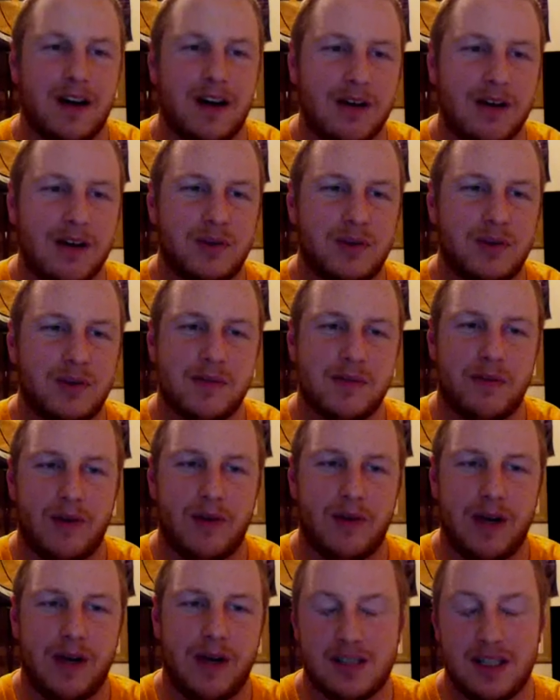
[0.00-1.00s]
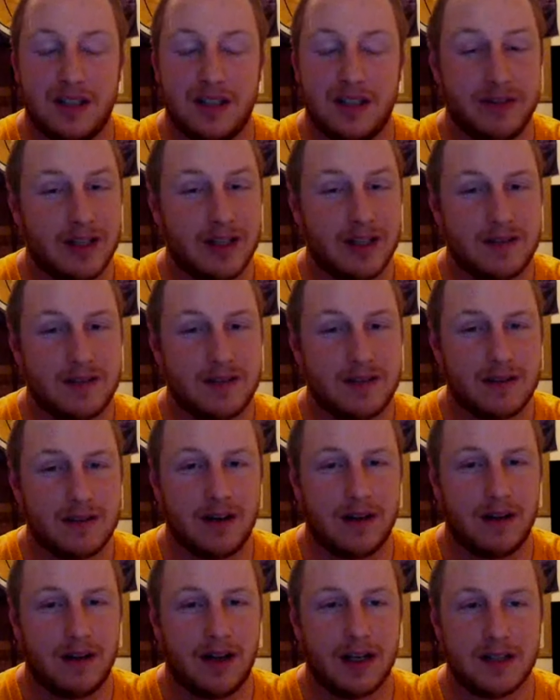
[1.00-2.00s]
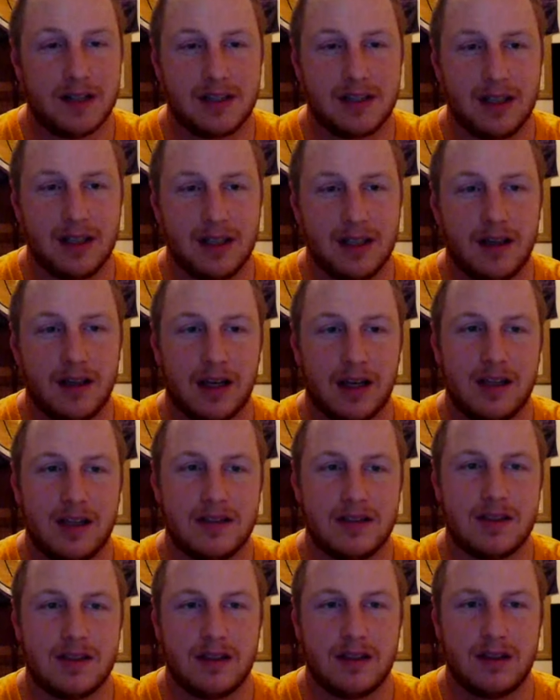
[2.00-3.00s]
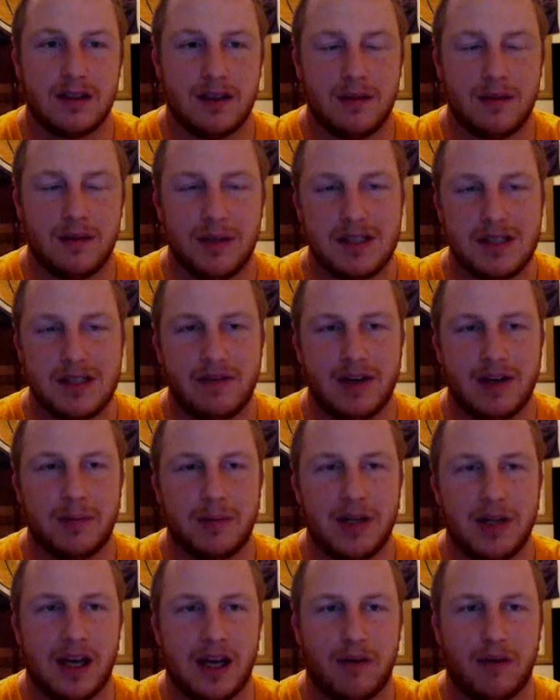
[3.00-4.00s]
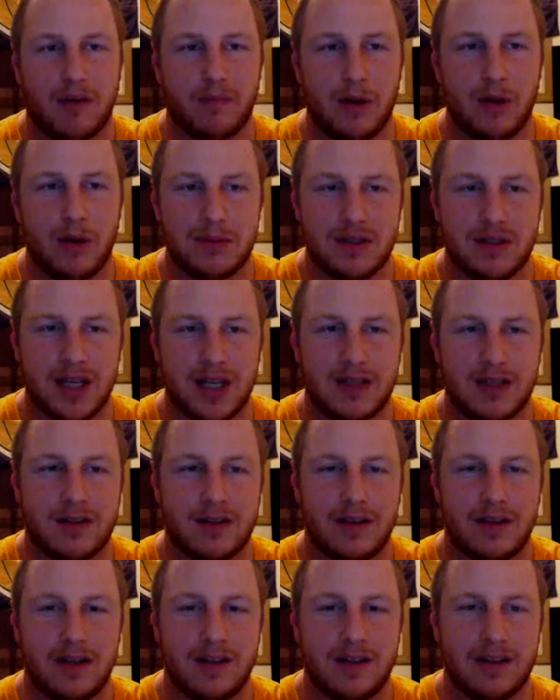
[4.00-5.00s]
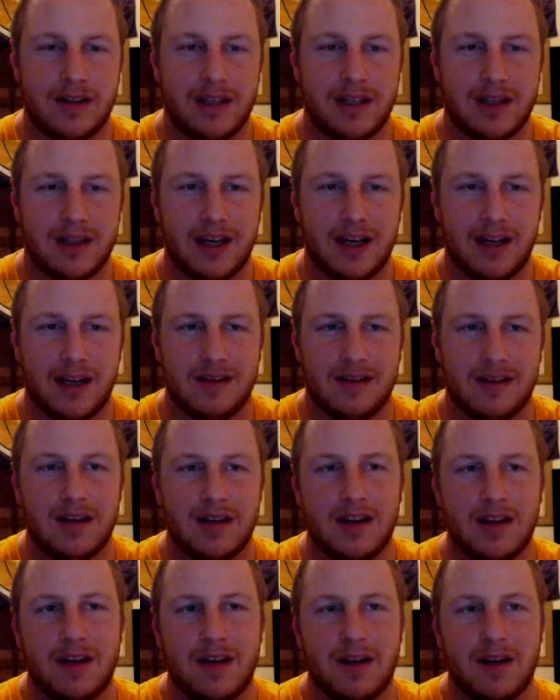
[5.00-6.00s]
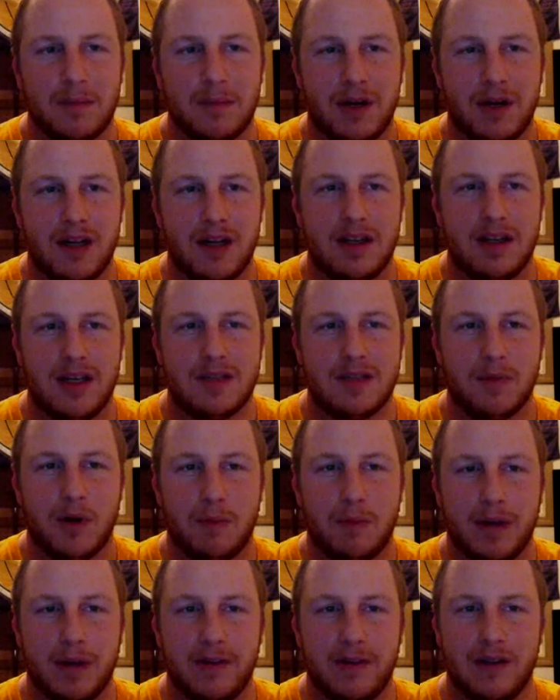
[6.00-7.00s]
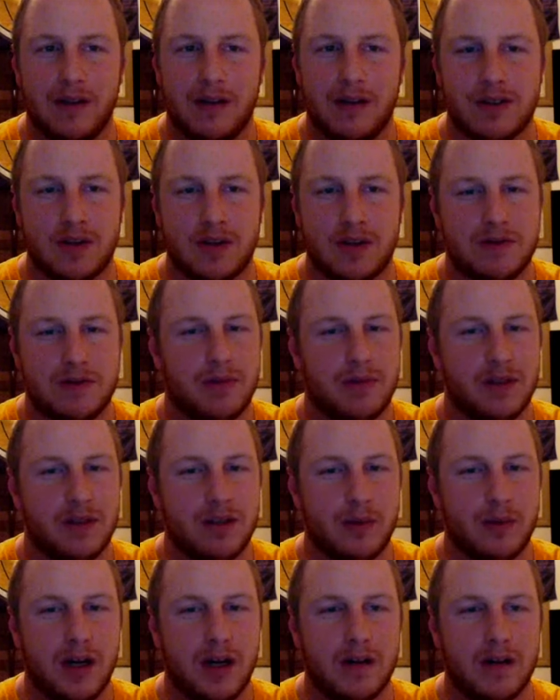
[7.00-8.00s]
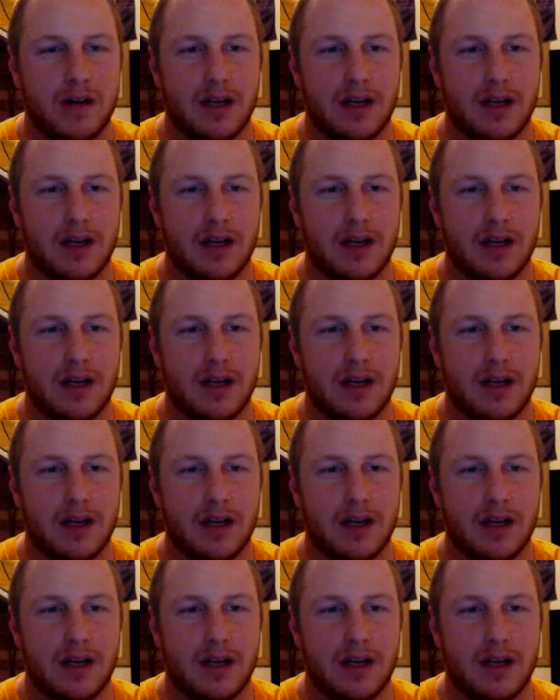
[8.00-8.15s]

I was impressed with Randall's defense, in all honesty. Like he's never going to be like a rim protector or anything like that, but his mobility serves him really well.